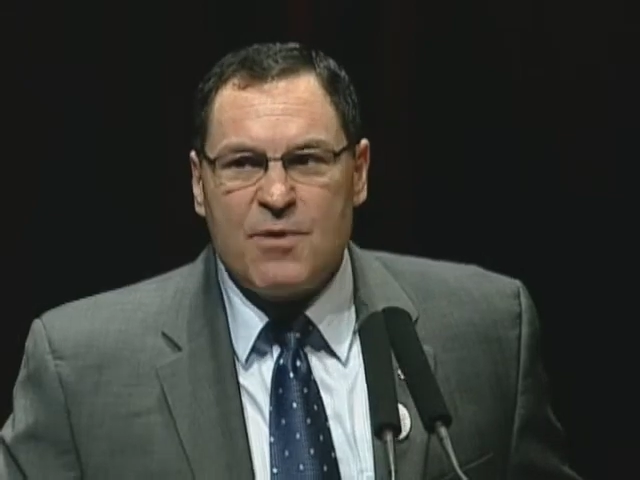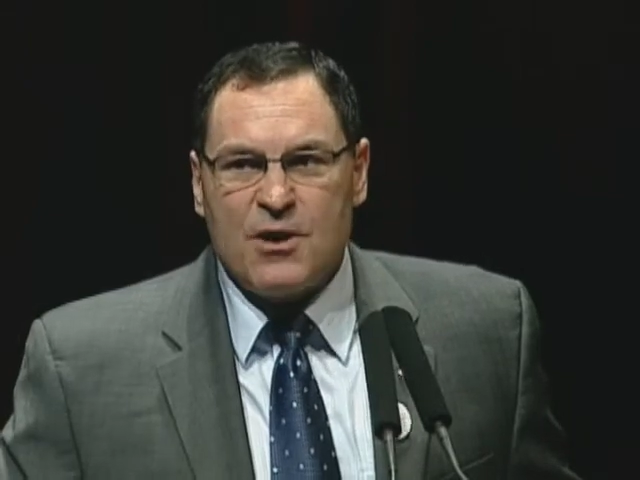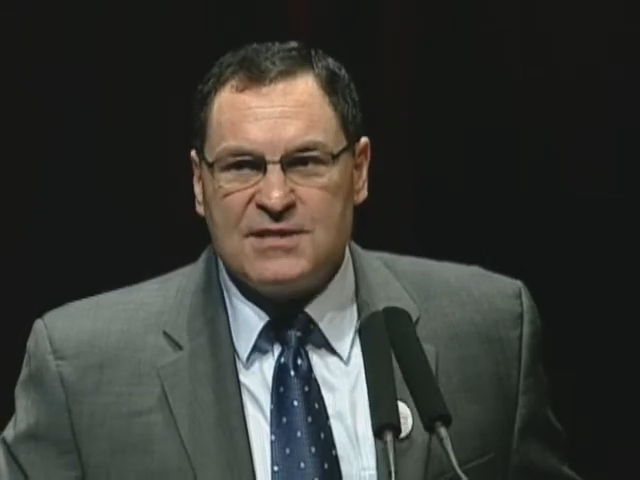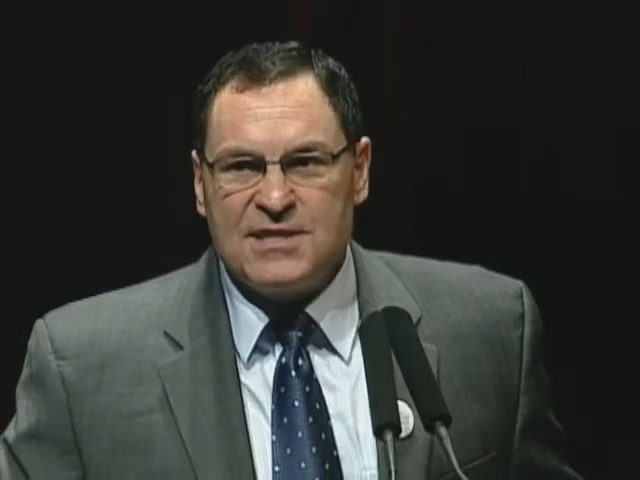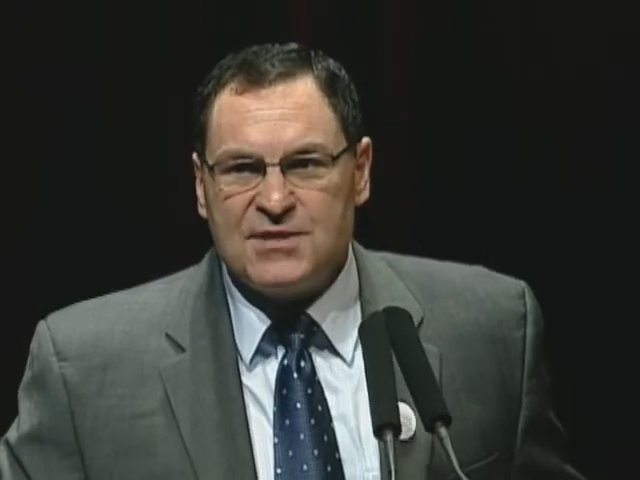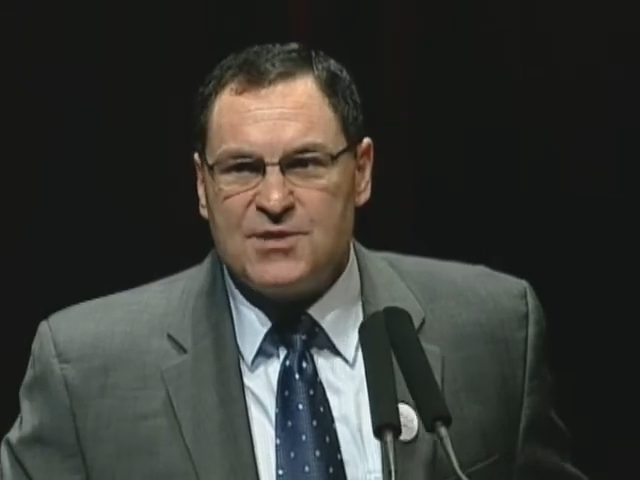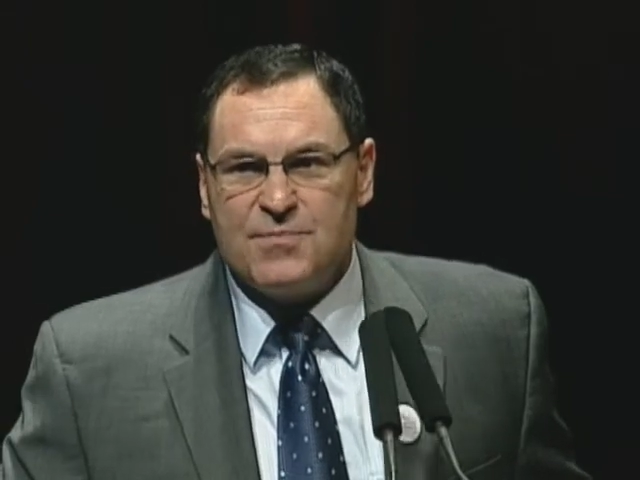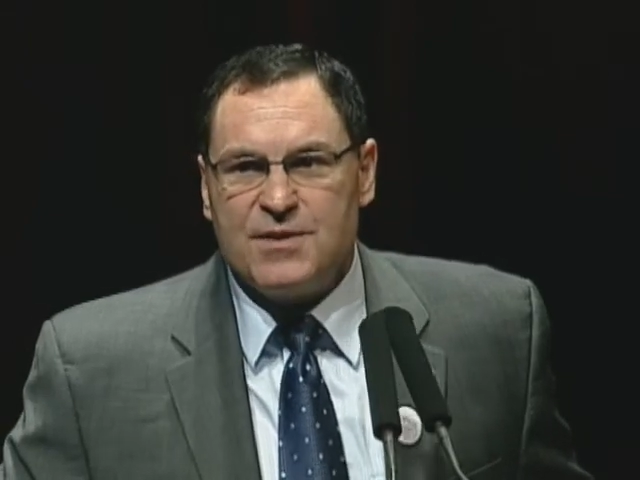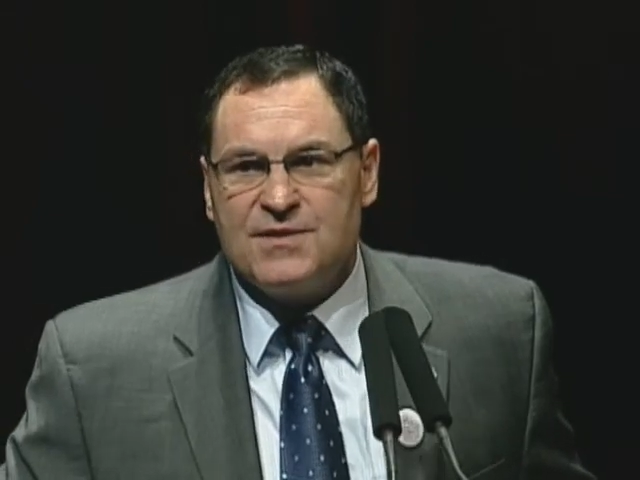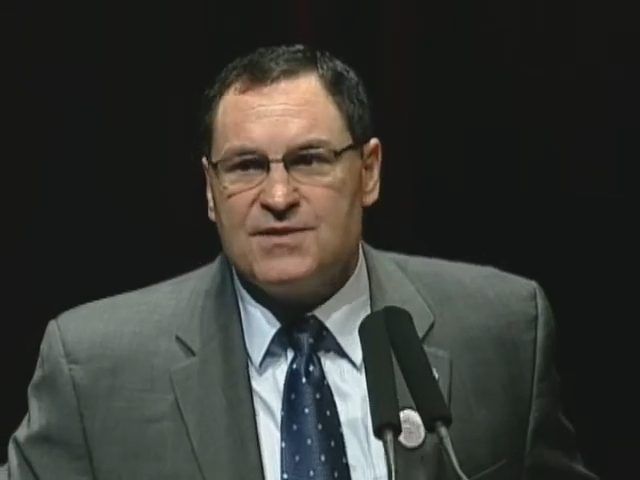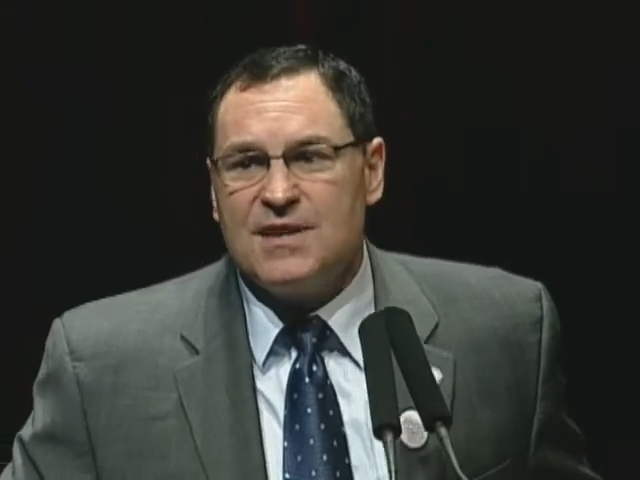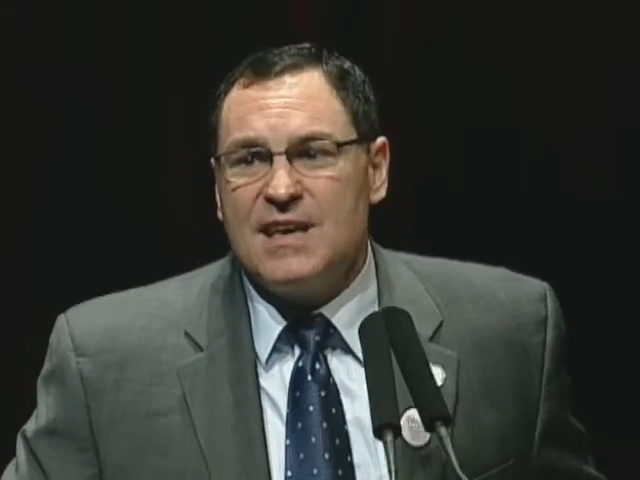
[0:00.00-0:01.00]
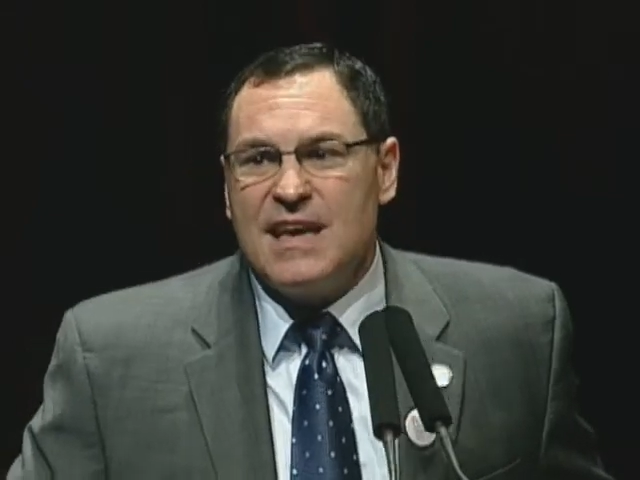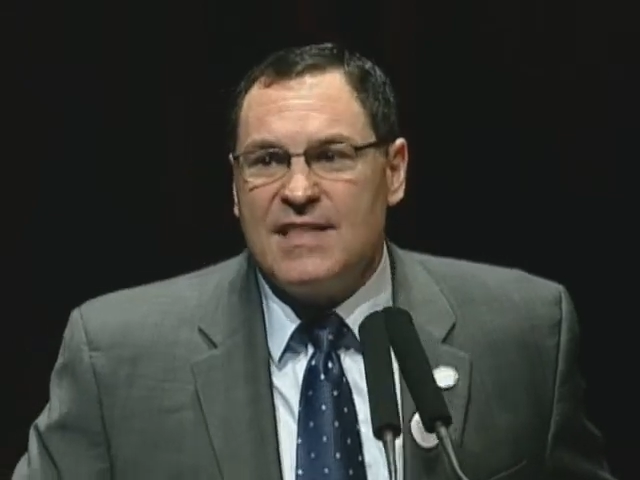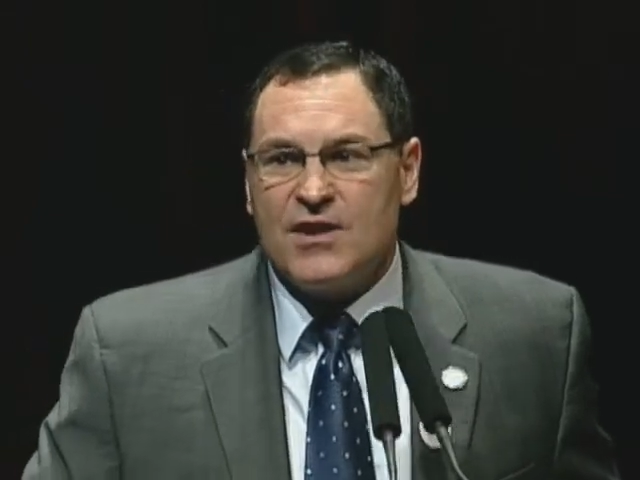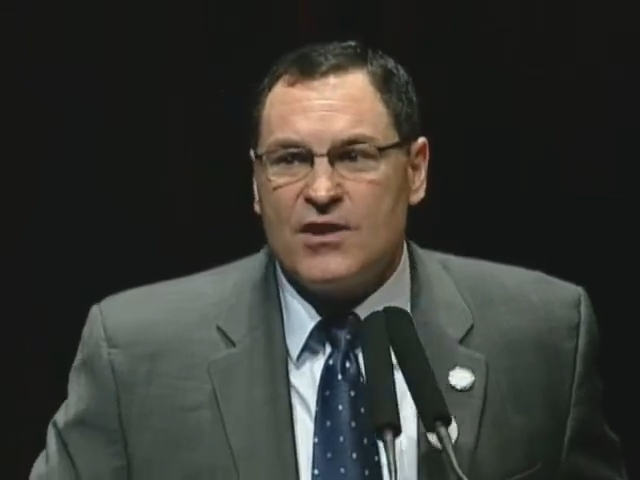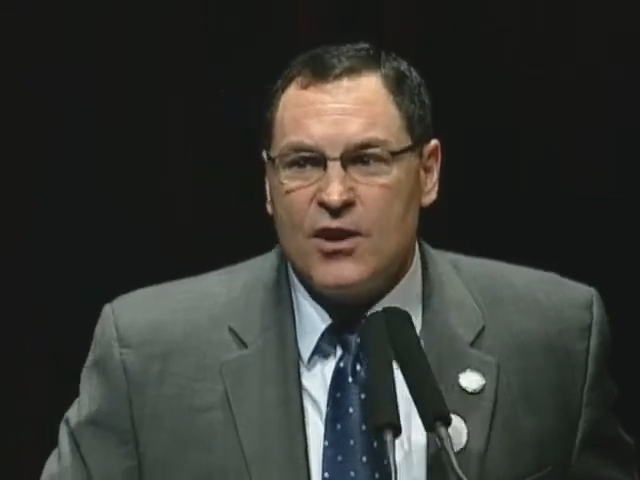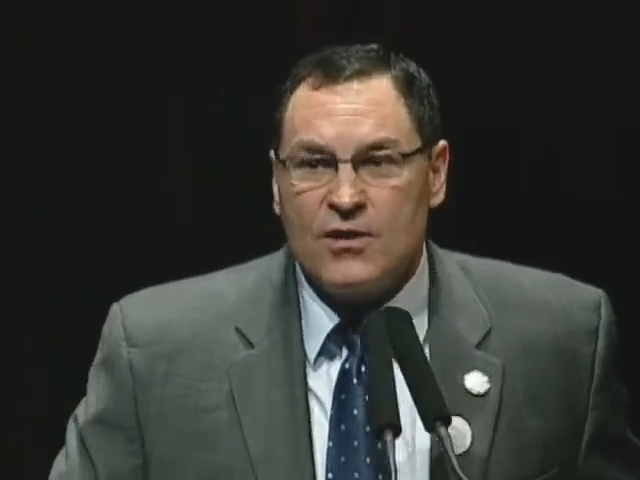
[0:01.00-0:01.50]
participants
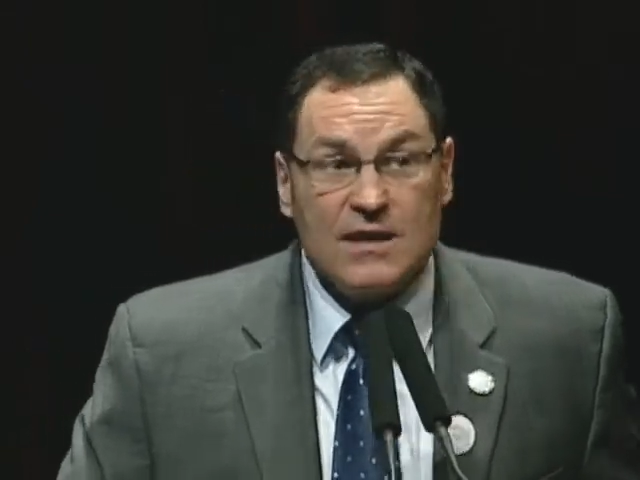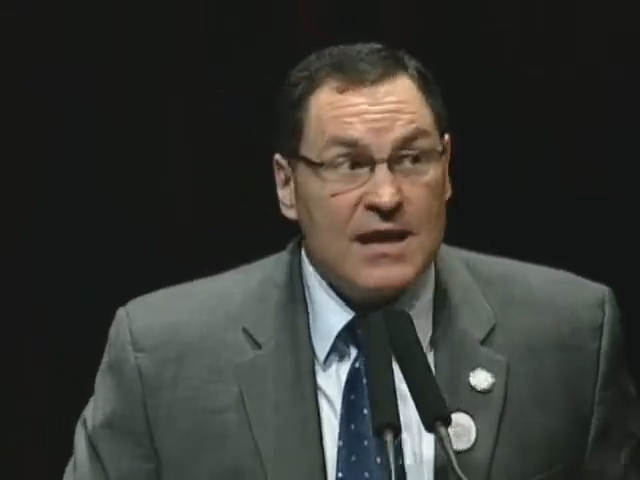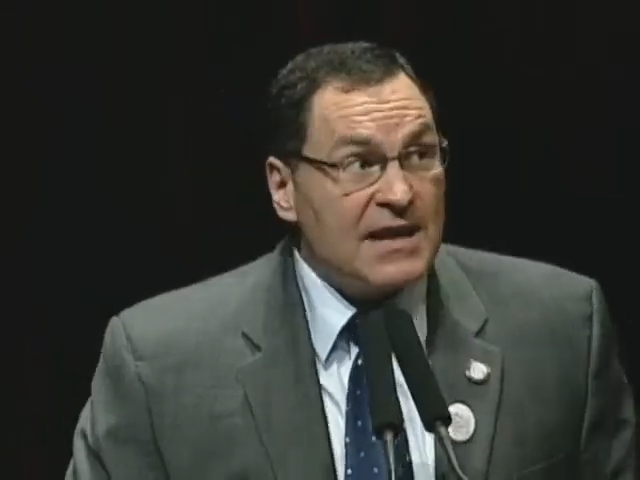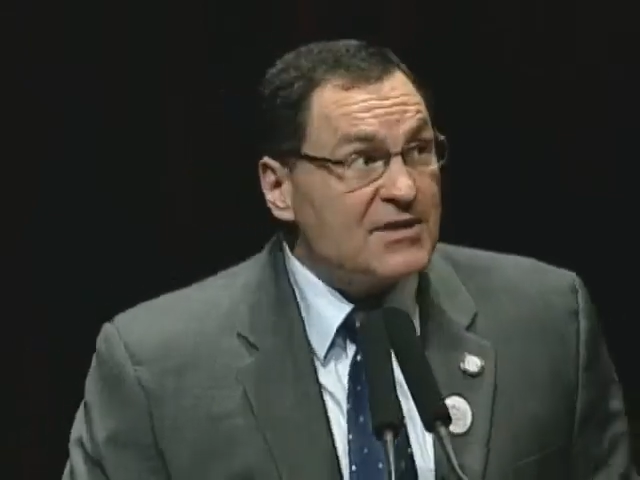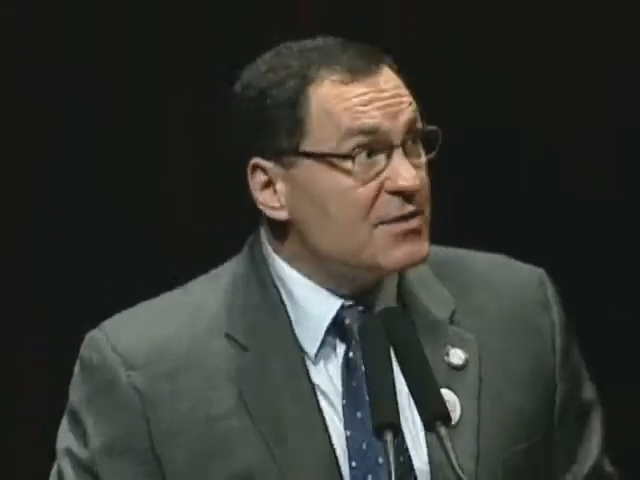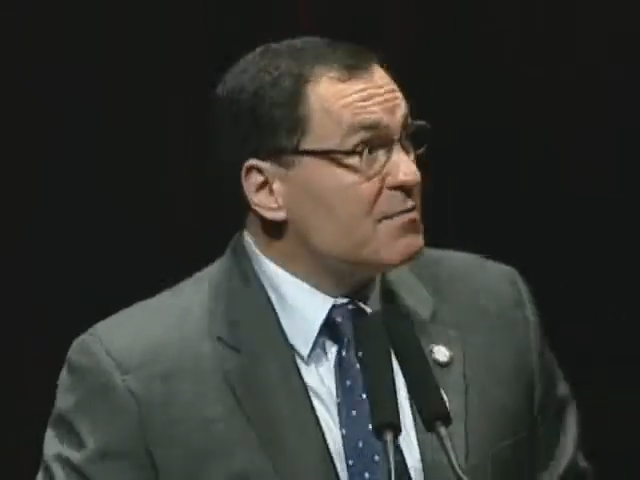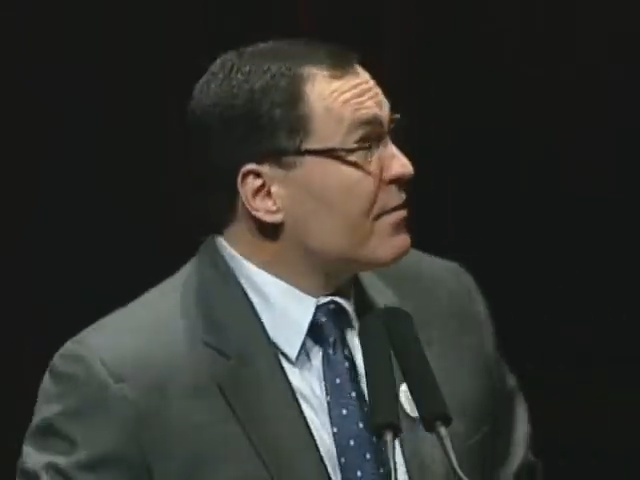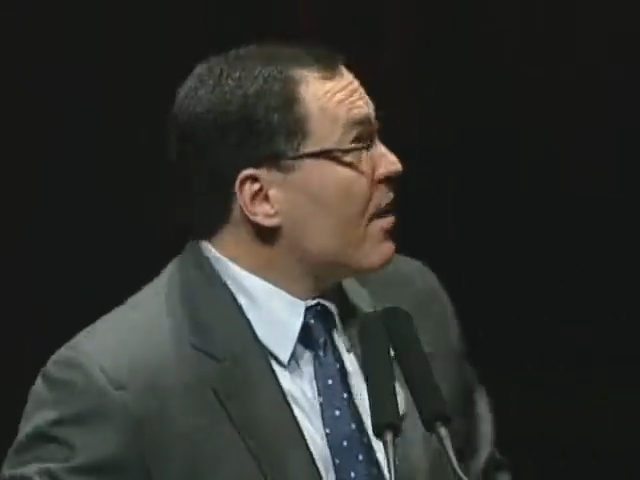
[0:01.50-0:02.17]
in the current election